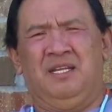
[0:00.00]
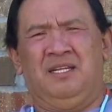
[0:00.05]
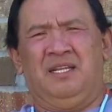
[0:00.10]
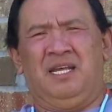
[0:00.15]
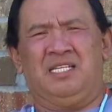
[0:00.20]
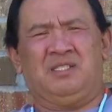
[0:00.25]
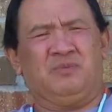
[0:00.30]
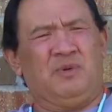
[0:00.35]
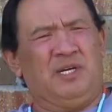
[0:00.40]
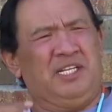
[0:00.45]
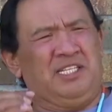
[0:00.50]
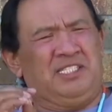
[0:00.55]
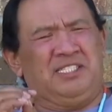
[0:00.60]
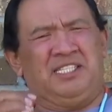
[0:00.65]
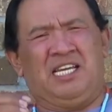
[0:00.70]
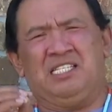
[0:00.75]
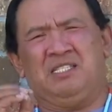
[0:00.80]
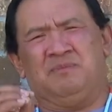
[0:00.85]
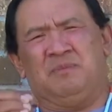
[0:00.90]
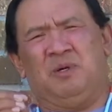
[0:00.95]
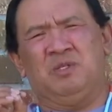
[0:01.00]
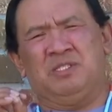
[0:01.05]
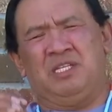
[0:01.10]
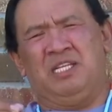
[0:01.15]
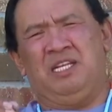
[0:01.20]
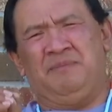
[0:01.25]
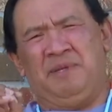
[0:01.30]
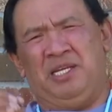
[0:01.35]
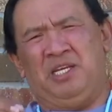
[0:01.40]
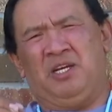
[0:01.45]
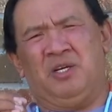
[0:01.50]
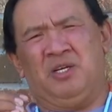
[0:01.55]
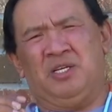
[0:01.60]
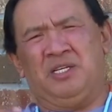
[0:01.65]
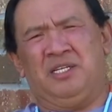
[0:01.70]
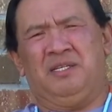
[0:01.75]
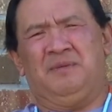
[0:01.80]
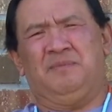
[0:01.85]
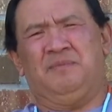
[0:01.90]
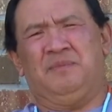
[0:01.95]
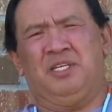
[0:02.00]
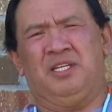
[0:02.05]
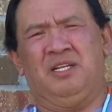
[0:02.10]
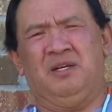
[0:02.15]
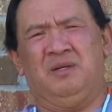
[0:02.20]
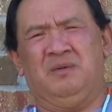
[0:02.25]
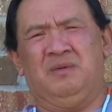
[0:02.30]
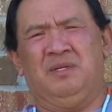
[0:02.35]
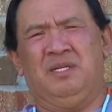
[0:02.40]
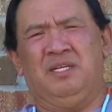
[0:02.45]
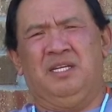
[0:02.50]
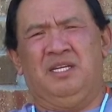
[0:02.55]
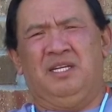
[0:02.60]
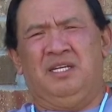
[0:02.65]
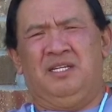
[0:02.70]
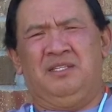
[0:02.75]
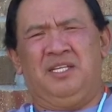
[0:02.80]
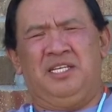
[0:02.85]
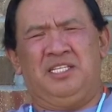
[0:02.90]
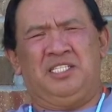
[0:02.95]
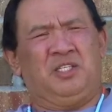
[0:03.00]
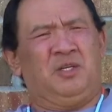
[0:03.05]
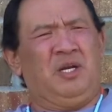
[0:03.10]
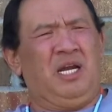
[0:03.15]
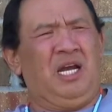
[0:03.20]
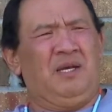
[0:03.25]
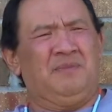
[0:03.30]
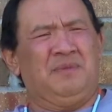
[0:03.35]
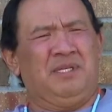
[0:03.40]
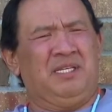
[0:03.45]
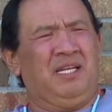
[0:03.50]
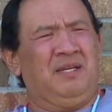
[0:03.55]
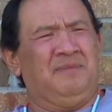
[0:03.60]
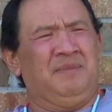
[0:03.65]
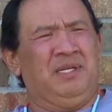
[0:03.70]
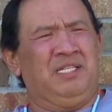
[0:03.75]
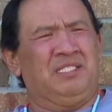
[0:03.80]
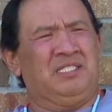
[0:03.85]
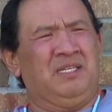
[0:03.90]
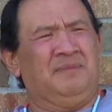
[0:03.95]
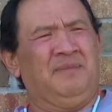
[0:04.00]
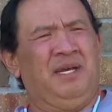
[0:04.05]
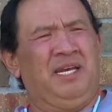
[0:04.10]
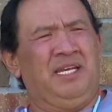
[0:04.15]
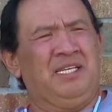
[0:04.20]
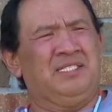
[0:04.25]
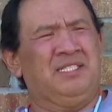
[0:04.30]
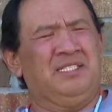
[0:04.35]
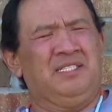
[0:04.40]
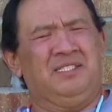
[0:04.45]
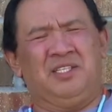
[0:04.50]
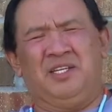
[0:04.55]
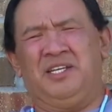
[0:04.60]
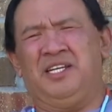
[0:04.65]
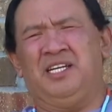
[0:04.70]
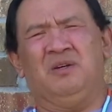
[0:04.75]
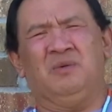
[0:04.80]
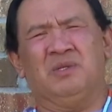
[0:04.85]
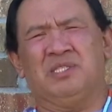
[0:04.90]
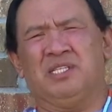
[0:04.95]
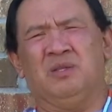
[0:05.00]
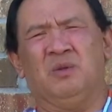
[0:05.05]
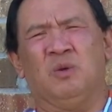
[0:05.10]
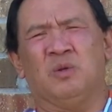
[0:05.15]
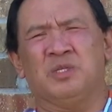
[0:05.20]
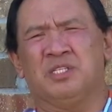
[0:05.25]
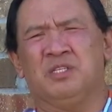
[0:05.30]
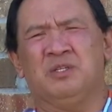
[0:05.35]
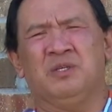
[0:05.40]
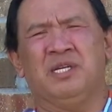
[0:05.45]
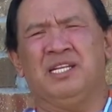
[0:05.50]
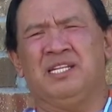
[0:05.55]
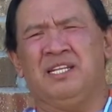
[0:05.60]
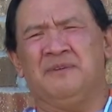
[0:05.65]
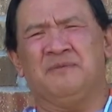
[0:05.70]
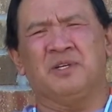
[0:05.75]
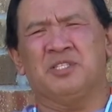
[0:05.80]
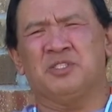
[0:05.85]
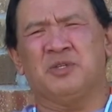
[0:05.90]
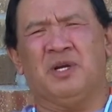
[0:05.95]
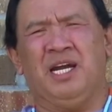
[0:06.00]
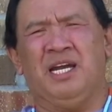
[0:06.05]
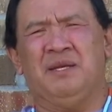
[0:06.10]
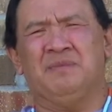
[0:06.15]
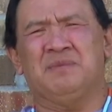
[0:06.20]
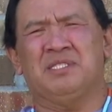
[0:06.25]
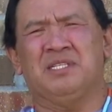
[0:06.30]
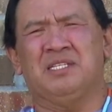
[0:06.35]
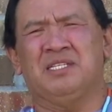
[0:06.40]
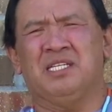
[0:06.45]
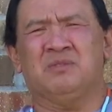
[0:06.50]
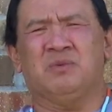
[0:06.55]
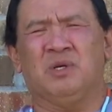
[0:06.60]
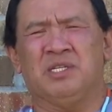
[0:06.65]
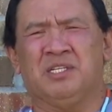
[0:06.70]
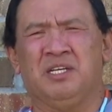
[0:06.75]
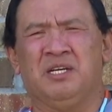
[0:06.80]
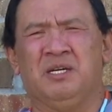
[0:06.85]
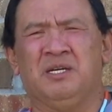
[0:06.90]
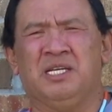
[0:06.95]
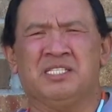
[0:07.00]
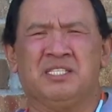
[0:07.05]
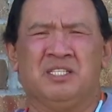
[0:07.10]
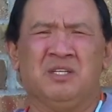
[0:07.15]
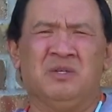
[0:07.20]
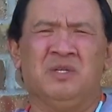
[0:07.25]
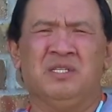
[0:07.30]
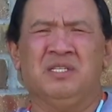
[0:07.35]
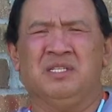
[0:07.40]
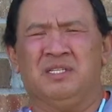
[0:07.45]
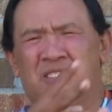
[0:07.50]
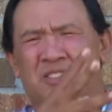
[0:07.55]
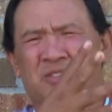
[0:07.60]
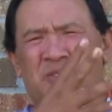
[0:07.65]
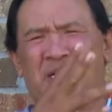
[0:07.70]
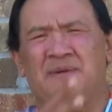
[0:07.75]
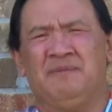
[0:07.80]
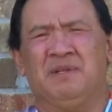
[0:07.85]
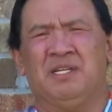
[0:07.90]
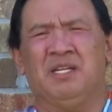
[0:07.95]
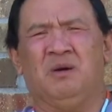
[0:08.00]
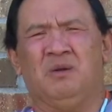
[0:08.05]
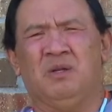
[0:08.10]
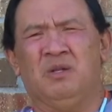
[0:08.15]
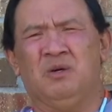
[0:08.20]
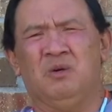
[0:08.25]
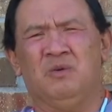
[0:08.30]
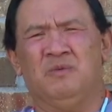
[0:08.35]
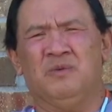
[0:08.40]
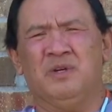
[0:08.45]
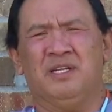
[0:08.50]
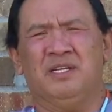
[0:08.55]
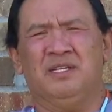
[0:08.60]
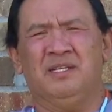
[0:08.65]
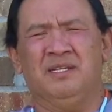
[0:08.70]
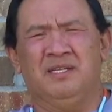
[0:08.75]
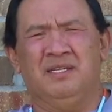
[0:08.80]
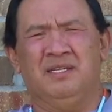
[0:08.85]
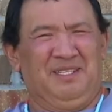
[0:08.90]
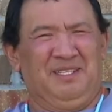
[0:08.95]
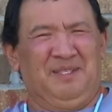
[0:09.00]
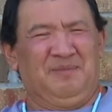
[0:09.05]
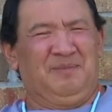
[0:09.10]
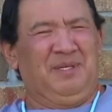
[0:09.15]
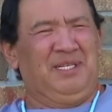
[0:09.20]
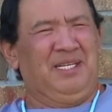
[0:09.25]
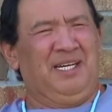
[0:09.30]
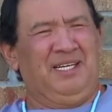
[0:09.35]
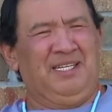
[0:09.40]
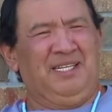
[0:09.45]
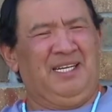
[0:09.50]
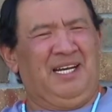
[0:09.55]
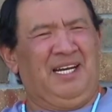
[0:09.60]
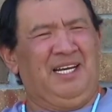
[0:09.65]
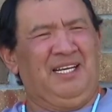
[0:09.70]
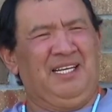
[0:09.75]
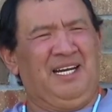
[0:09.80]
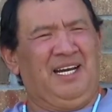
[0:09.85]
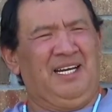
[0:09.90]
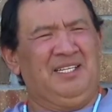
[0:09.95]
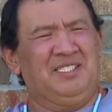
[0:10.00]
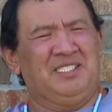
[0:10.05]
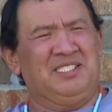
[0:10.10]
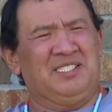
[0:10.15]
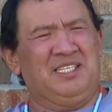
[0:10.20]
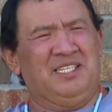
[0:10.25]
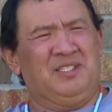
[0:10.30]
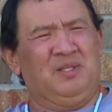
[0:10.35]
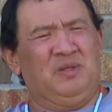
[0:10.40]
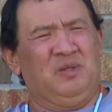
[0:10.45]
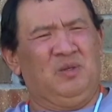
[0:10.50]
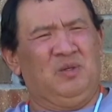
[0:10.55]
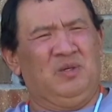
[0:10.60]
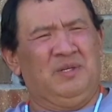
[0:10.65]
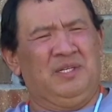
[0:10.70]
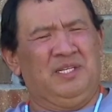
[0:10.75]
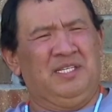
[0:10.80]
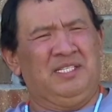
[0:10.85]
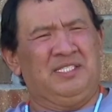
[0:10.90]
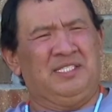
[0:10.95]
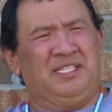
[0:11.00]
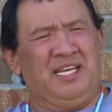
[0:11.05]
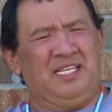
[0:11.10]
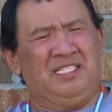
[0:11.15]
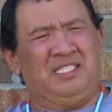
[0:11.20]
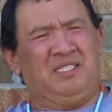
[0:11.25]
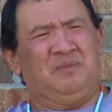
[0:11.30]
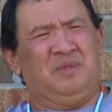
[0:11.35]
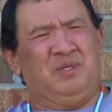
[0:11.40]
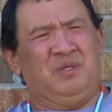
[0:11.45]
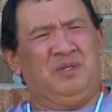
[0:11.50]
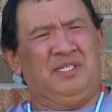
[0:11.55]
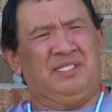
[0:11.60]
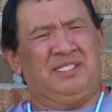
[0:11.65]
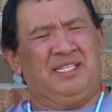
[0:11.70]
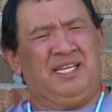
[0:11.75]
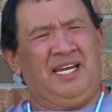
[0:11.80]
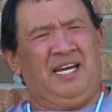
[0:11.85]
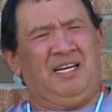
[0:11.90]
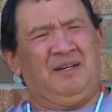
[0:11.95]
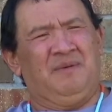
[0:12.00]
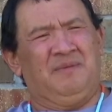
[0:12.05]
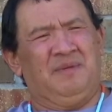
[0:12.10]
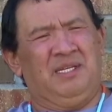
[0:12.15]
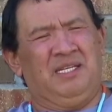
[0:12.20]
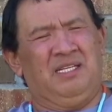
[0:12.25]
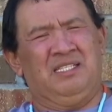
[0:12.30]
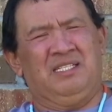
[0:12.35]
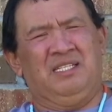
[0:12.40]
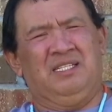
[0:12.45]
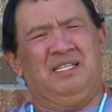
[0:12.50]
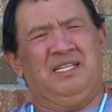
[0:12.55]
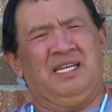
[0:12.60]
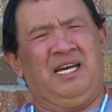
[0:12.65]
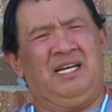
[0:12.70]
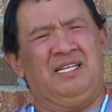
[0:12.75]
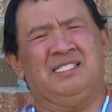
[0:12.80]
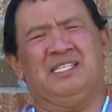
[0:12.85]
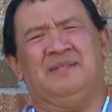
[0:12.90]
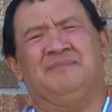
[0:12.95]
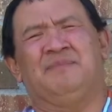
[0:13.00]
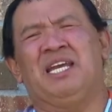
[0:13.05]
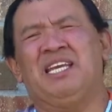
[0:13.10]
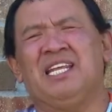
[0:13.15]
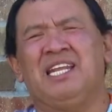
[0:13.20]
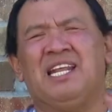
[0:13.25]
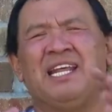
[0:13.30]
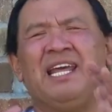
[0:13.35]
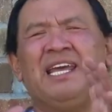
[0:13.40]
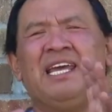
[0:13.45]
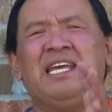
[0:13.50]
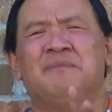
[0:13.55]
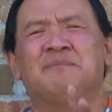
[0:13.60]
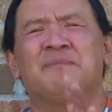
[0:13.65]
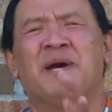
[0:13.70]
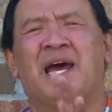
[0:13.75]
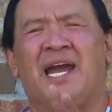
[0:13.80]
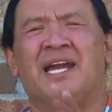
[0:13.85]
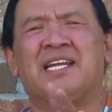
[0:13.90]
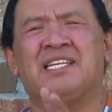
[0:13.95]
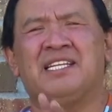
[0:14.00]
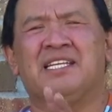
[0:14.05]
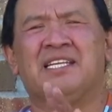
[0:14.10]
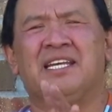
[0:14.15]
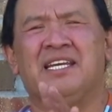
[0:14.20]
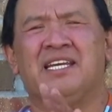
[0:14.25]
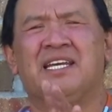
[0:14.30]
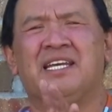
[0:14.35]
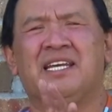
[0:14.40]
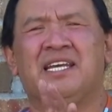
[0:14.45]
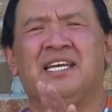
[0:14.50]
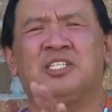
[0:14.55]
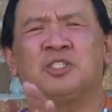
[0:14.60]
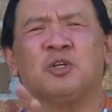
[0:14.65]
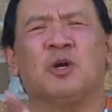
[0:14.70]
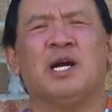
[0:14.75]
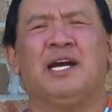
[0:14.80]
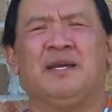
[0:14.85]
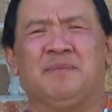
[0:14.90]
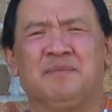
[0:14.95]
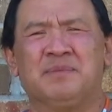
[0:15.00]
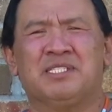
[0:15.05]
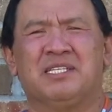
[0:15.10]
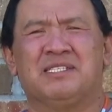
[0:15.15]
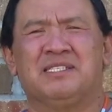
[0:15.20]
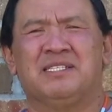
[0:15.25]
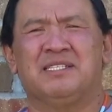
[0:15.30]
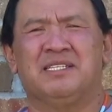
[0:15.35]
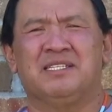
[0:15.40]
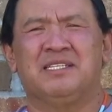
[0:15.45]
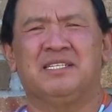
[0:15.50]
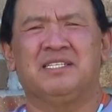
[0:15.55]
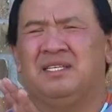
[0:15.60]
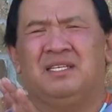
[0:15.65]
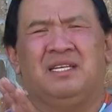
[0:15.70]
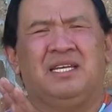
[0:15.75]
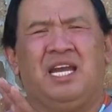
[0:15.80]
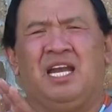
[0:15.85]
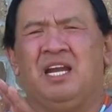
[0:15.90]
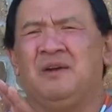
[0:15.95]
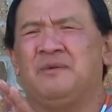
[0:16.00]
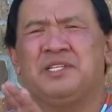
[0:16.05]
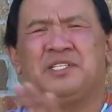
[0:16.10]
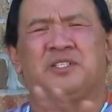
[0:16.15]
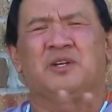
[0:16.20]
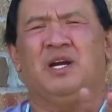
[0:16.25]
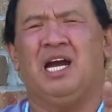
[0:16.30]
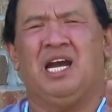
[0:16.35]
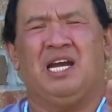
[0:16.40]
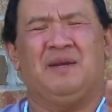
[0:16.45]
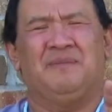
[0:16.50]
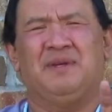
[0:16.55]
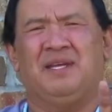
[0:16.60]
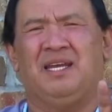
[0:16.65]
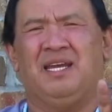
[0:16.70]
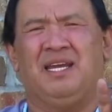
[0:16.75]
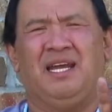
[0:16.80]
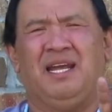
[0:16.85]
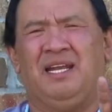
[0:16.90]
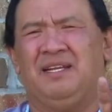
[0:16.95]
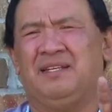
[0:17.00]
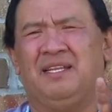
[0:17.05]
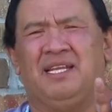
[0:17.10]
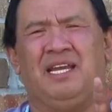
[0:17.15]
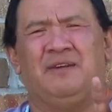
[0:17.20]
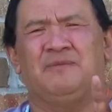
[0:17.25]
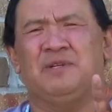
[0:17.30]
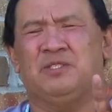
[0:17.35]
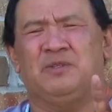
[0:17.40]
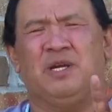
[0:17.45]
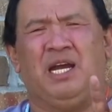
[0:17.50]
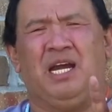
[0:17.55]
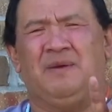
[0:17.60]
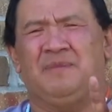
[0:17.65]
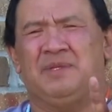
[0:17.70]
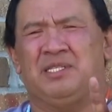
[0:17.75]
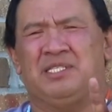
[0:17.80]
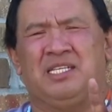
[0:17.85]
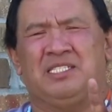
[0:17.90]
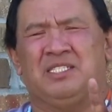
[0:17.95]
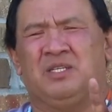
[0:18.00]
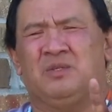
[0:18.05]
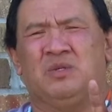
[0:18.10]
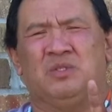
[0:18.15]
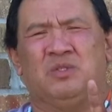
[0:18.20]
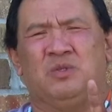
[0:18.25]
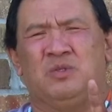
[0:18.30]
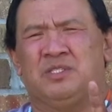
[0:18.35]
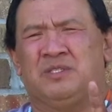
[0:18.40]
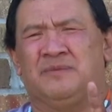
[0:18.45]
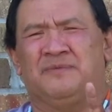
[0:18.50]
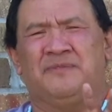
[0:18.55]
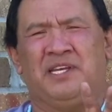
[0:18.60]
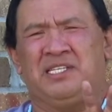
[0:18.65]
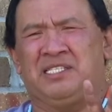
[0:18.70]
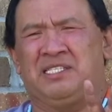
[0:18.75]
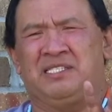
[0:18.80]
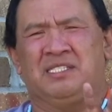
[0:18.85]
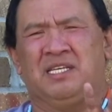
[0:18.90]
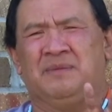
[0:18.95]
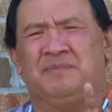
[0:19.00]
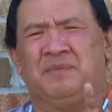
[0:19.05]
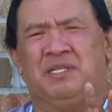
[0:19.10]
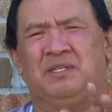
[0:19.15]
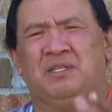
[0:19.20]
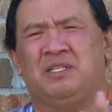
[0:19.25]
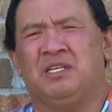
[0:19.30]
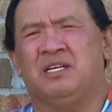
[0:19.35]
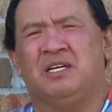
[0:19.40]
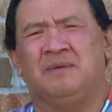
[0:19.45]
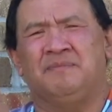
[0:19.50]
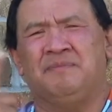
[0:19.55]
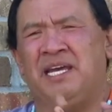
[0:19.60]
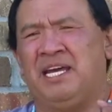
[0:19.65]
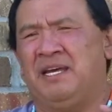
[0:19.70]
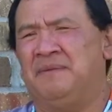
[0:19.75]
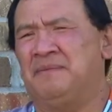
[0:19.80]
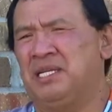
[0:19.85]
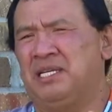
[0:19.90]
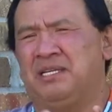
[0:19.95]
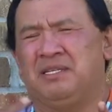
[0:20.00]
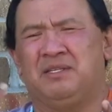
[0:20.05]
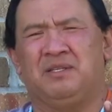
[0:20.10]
That's why these testimonies need to be heard, you know. These tribes, I mean, it's amazing to hear what the Lord's doing in different tribes, and that's what Doug is doing, traveling all over. And But I, I, I just think the Lord, these testimonies, how it has making an impact in tribes. Every tribe, every tribe is, is going through some, facing something. You got meth,